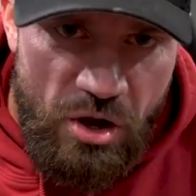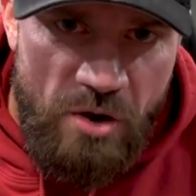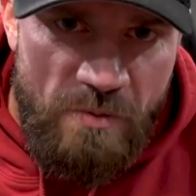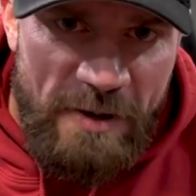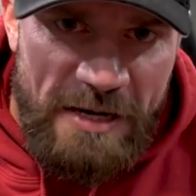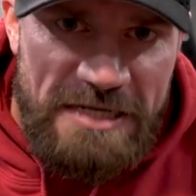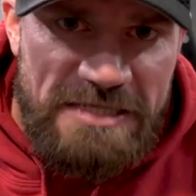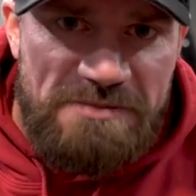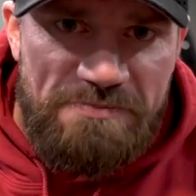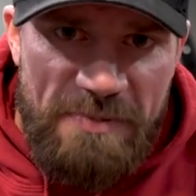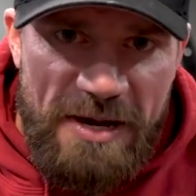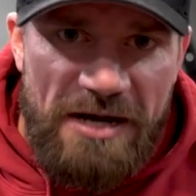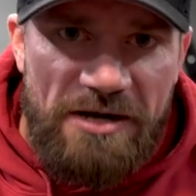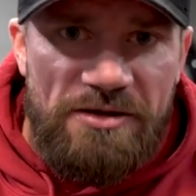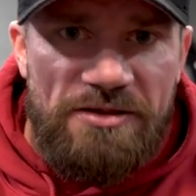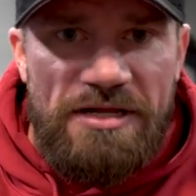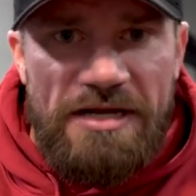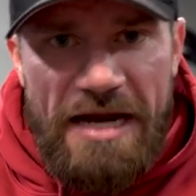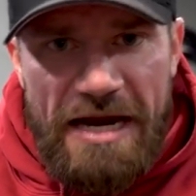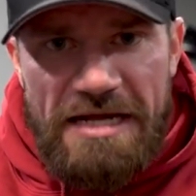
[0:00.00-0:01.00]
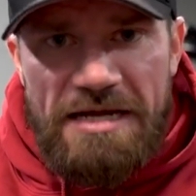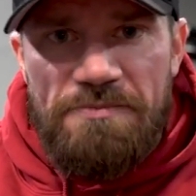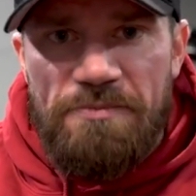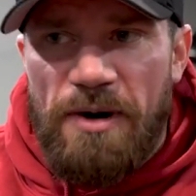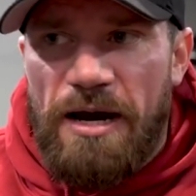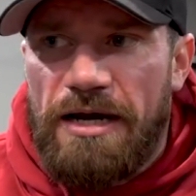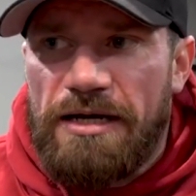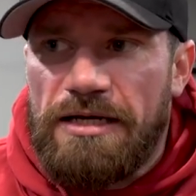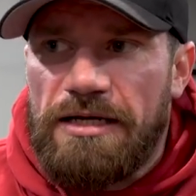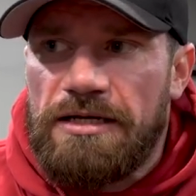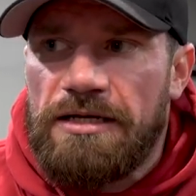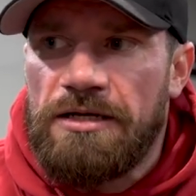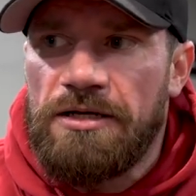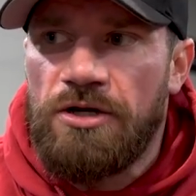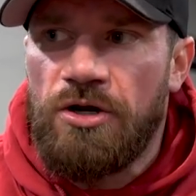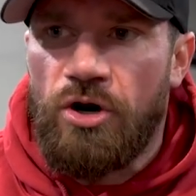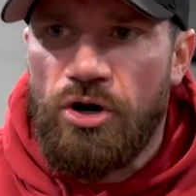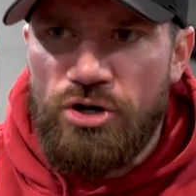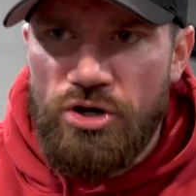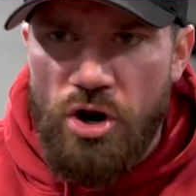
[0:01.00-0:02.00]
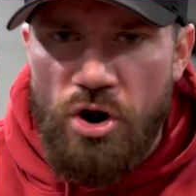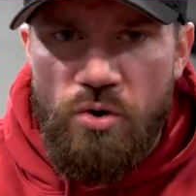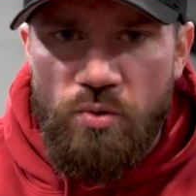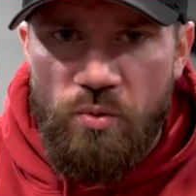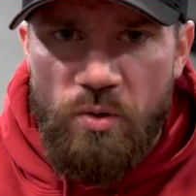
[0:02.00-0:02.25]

Nobody's better than anybody, or no